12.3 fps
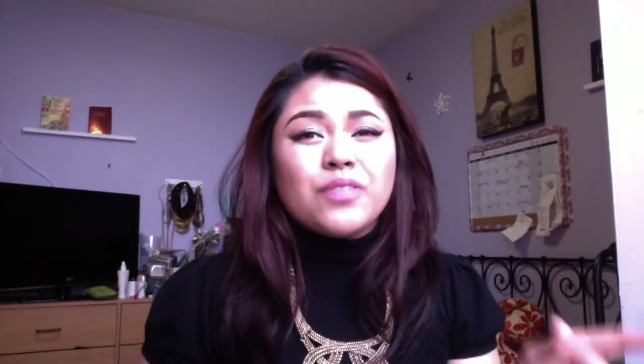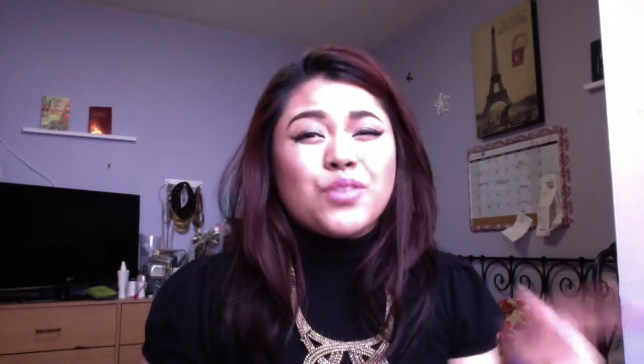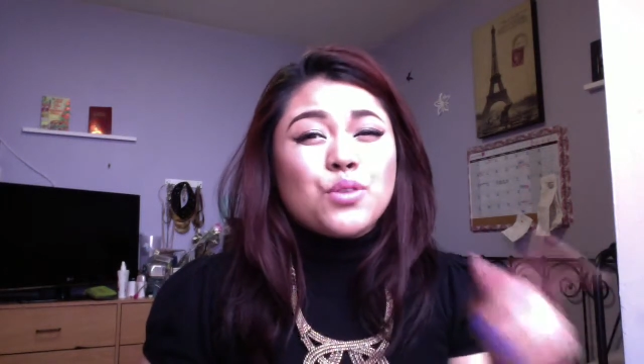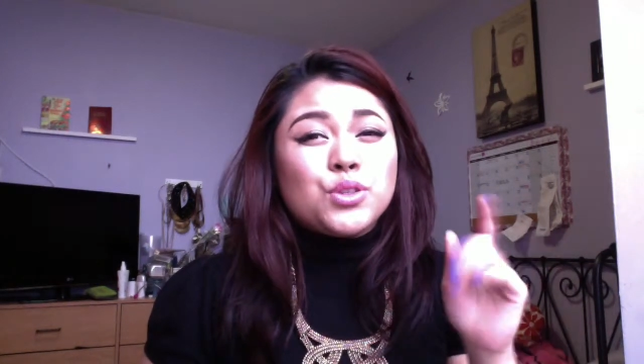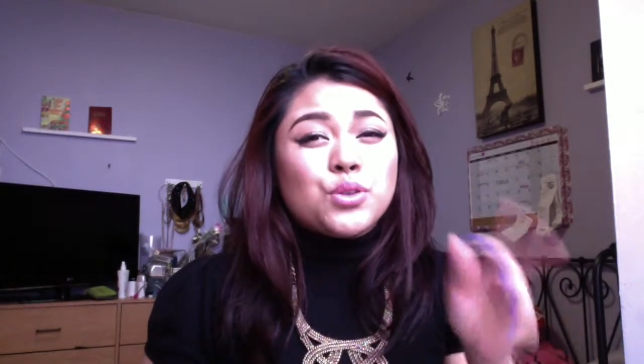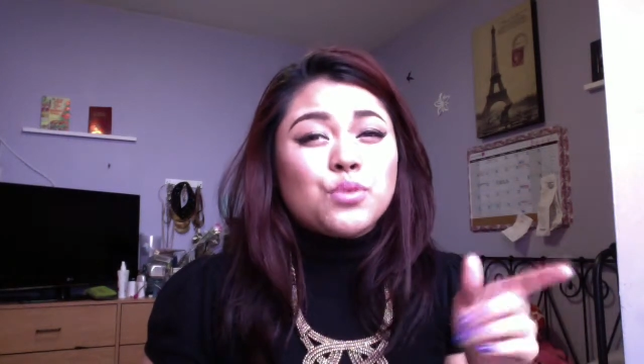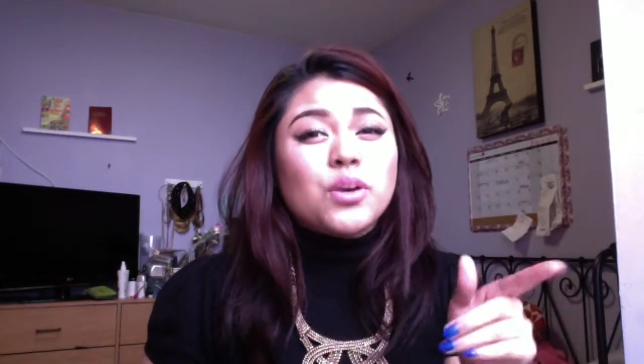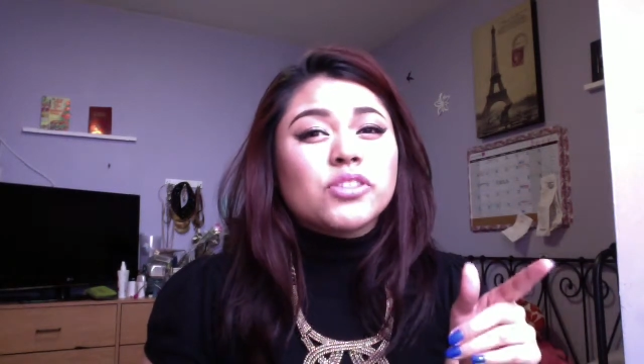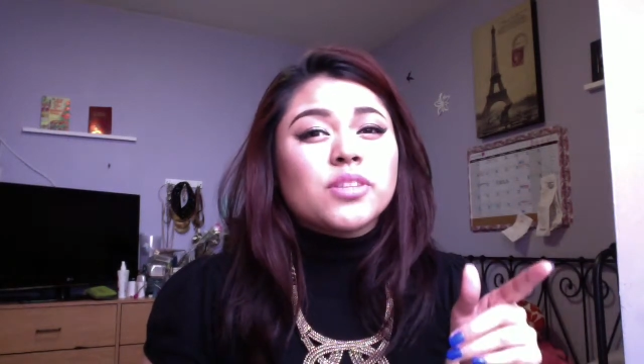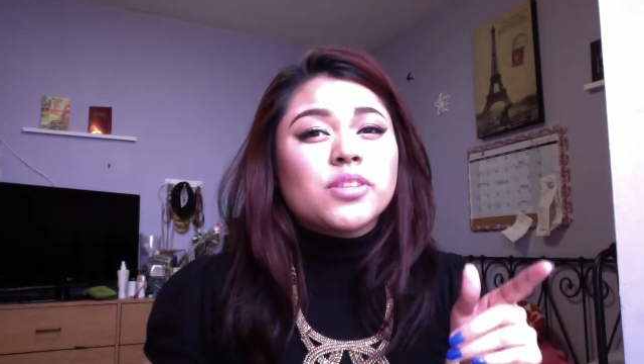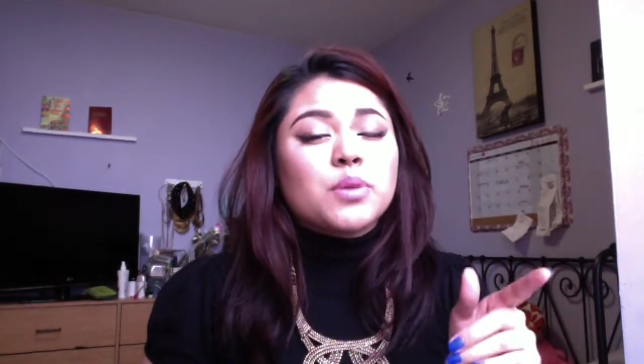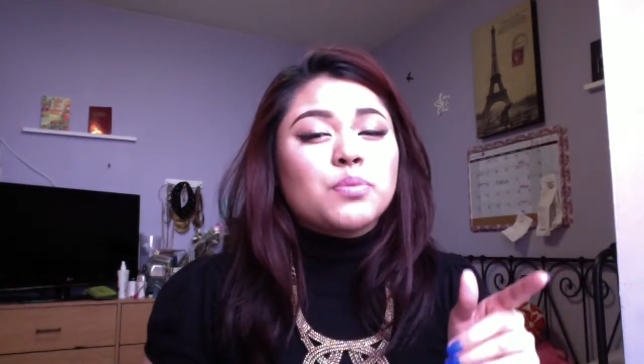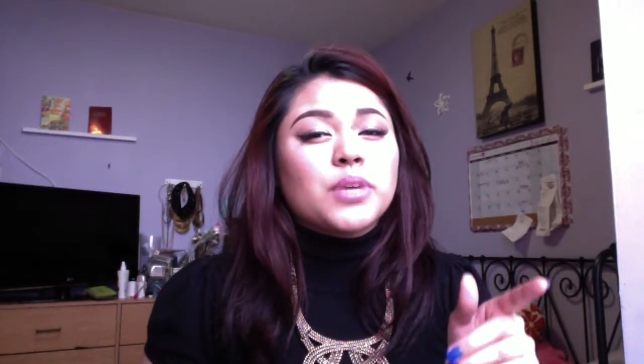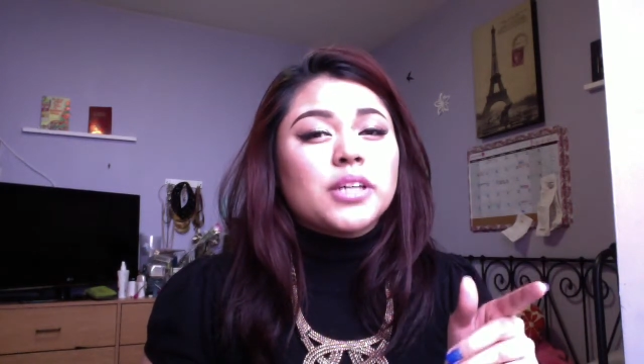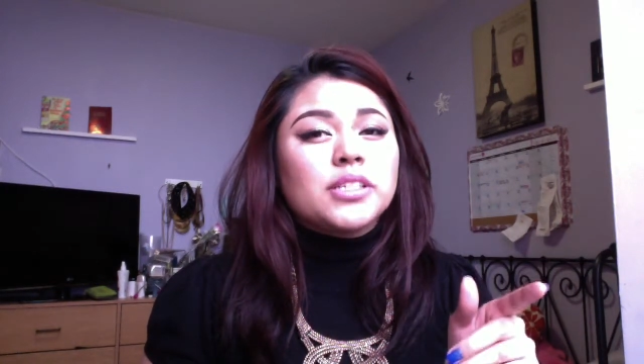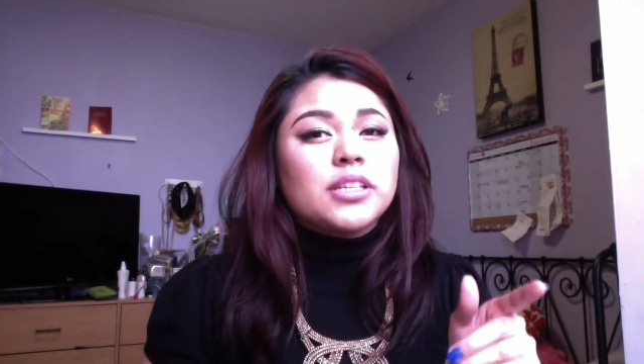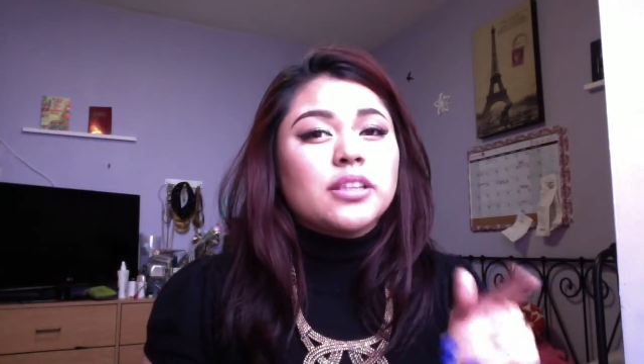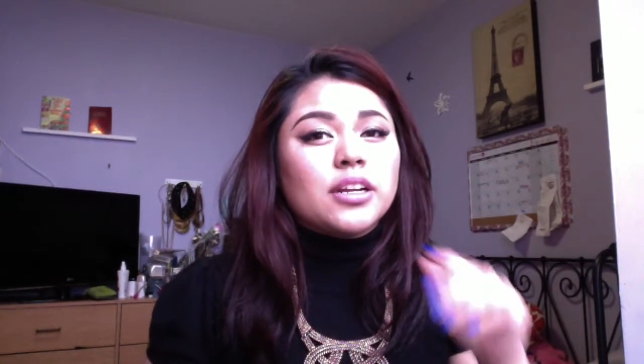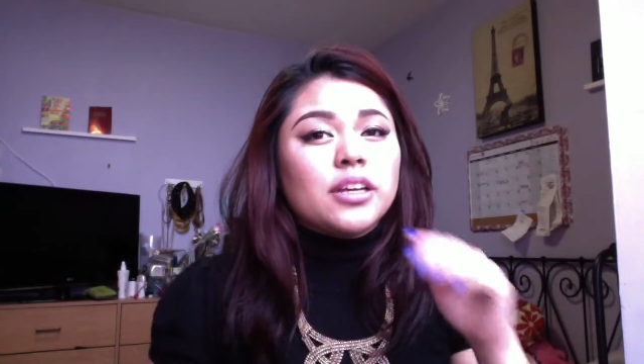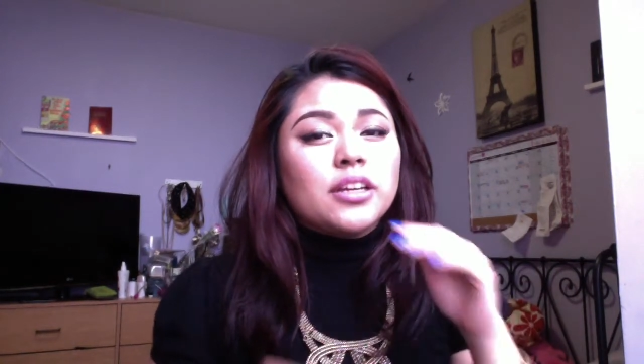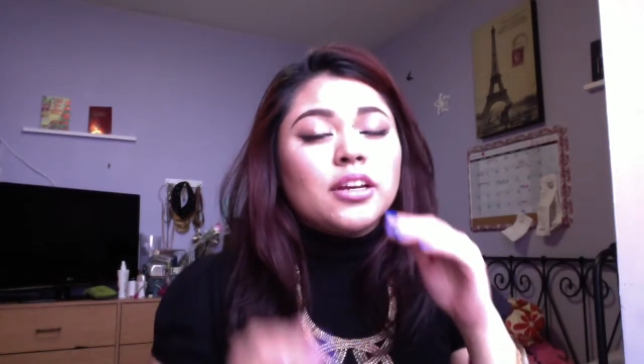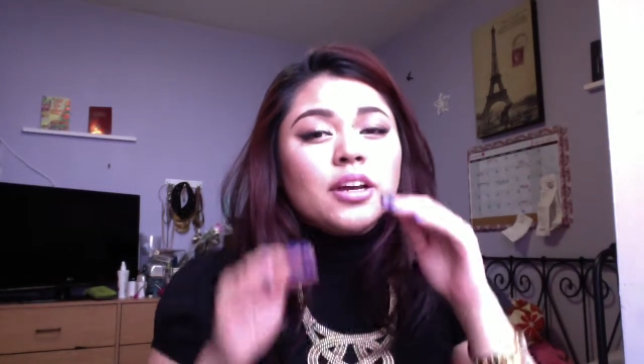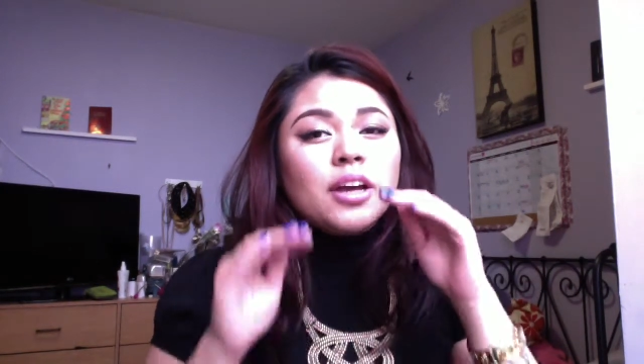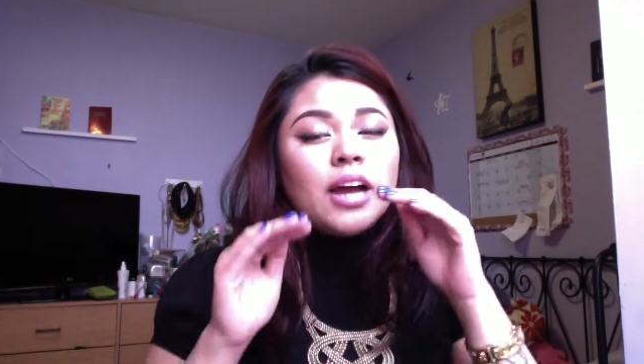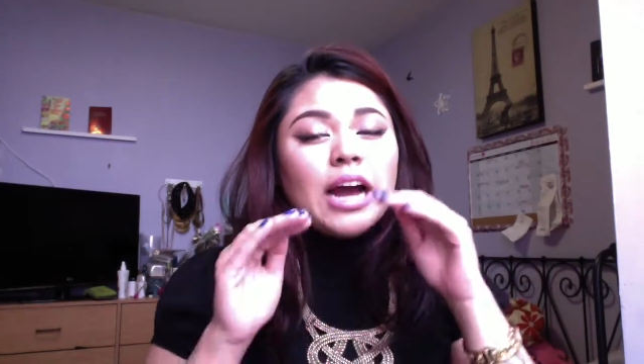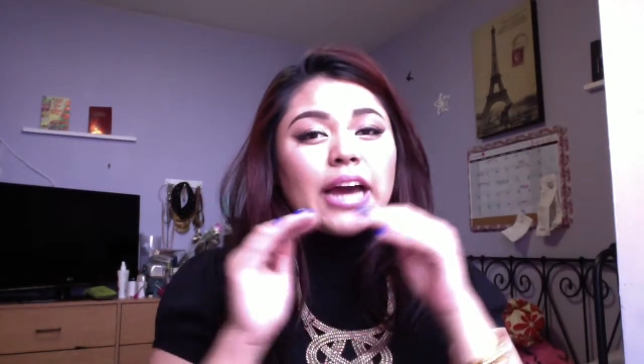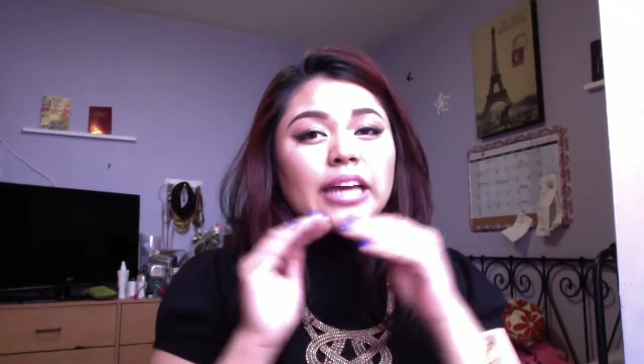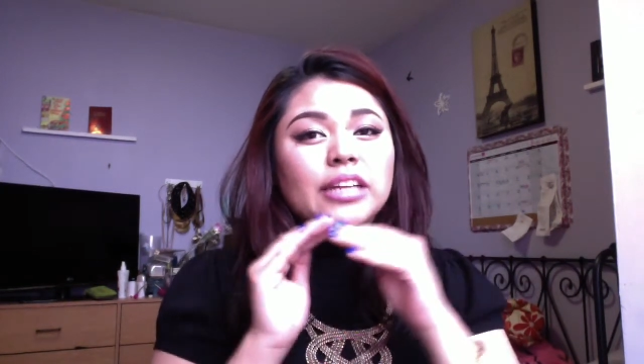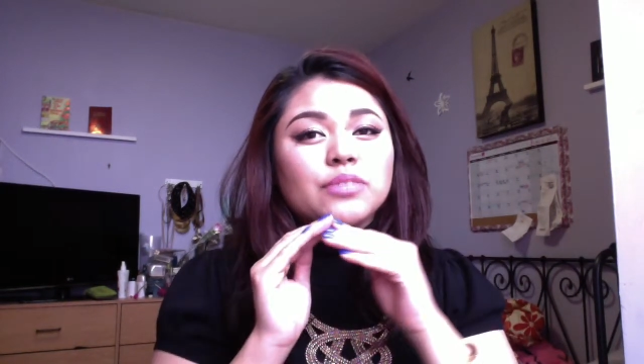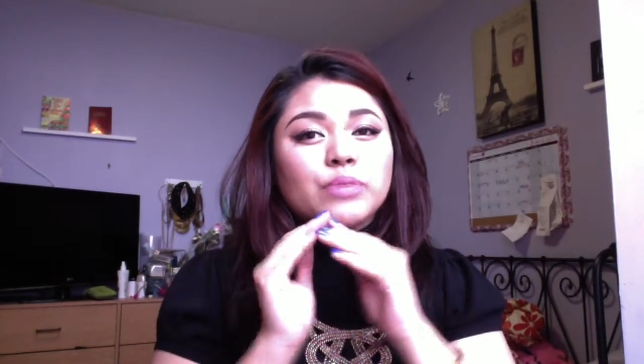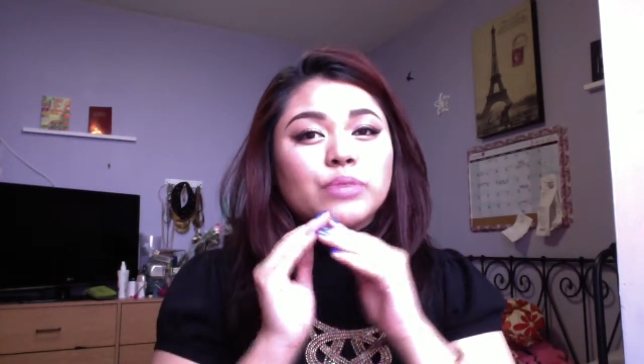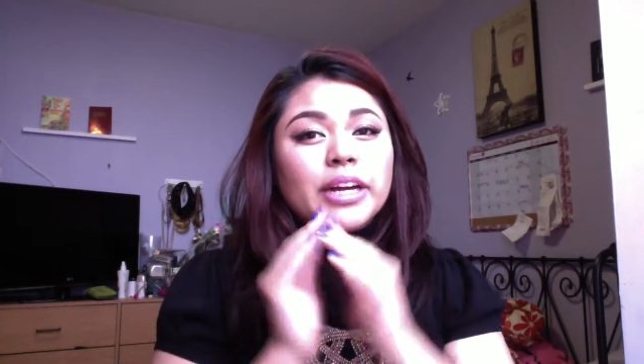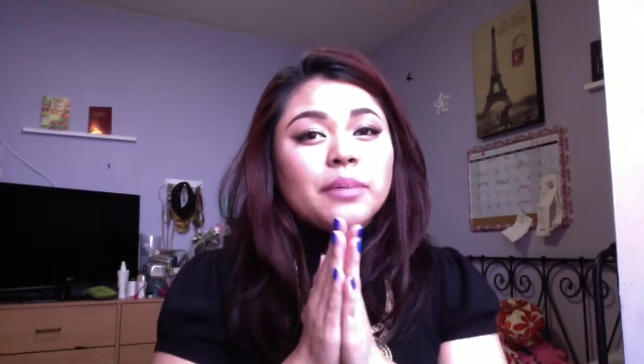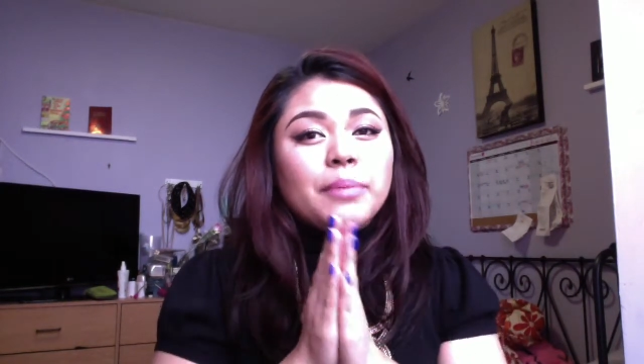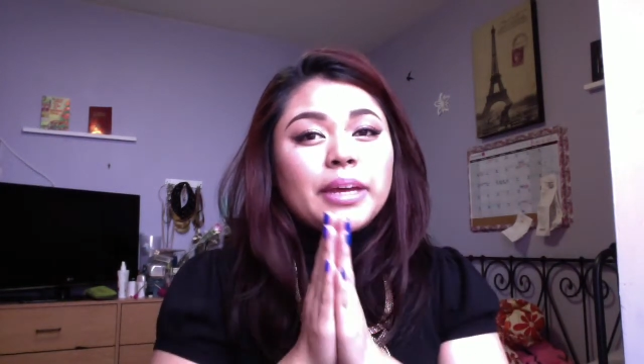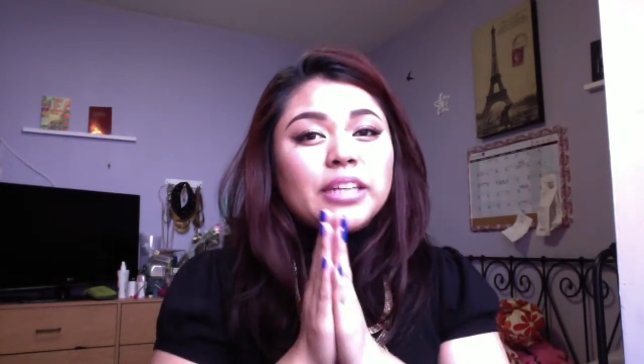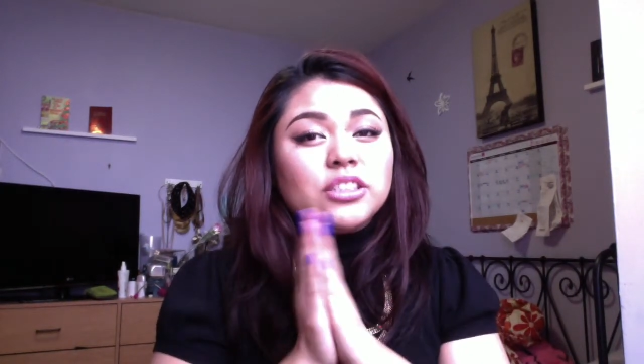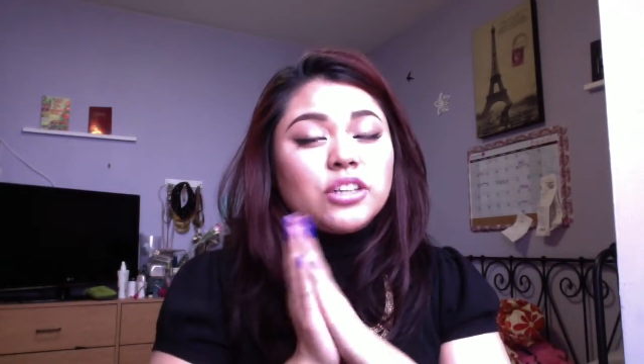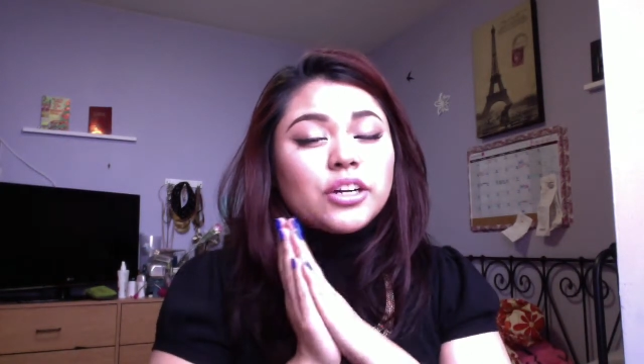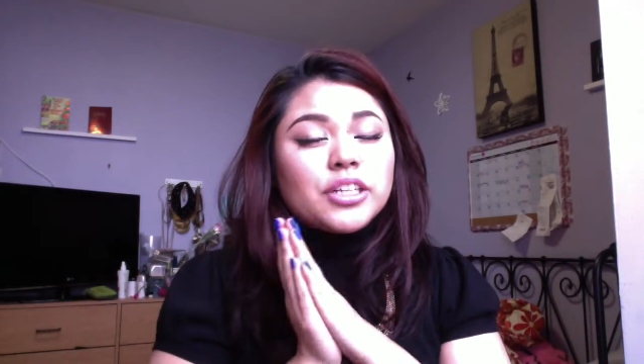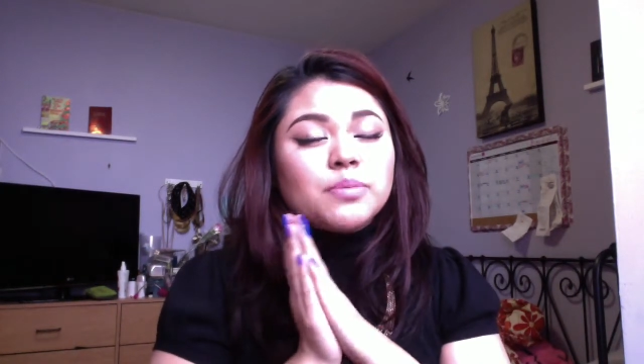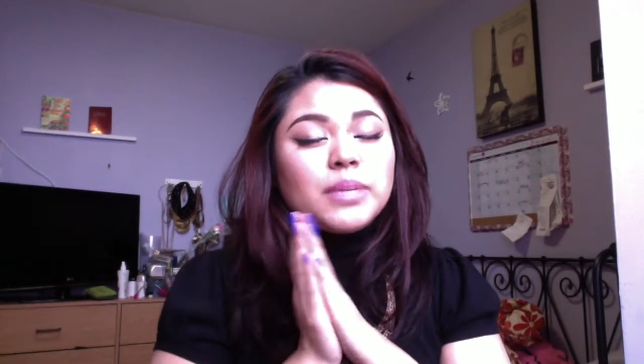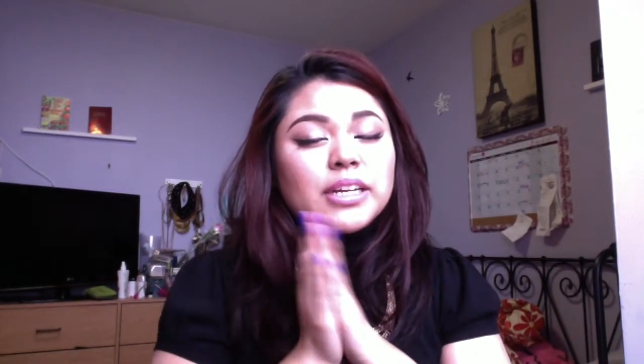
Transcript: If you do want something pricey, then I recommend NARS, because